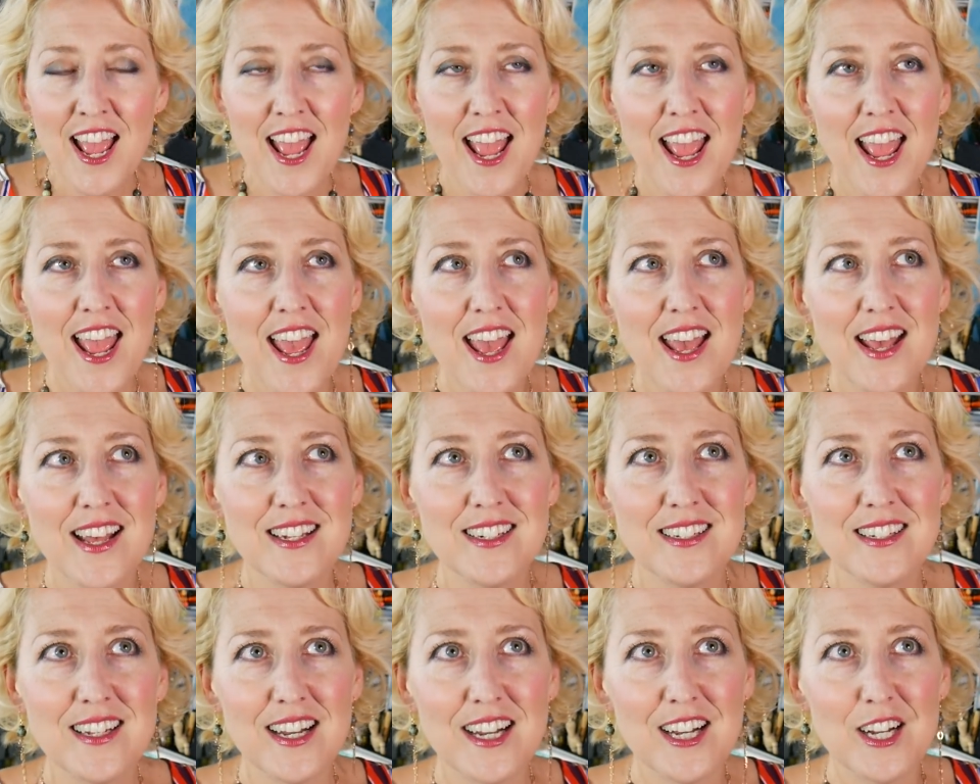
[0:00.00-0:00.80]

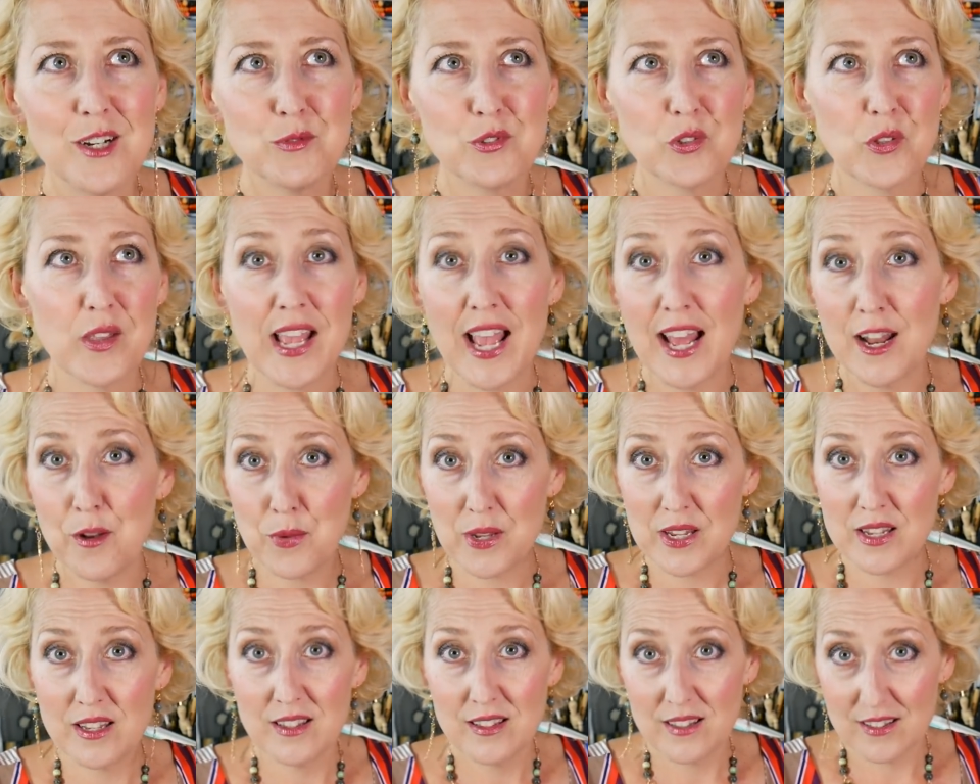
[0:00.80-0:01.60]
And um, so they had
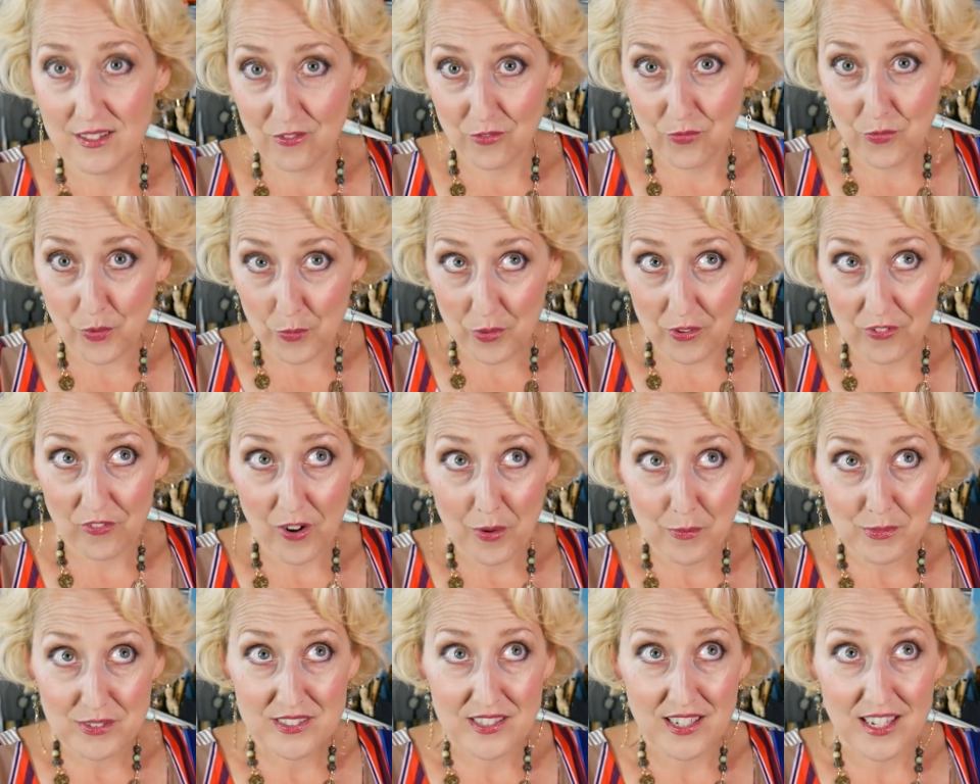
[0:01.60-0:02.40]
to be from the
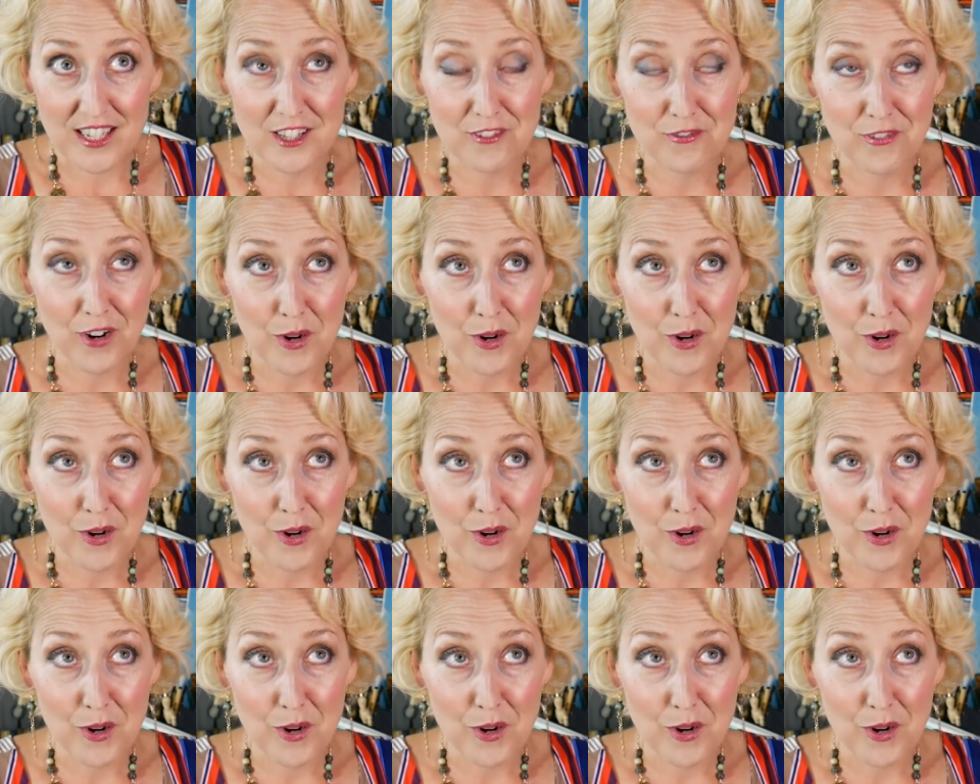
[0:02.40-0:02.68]
pharmacy, and the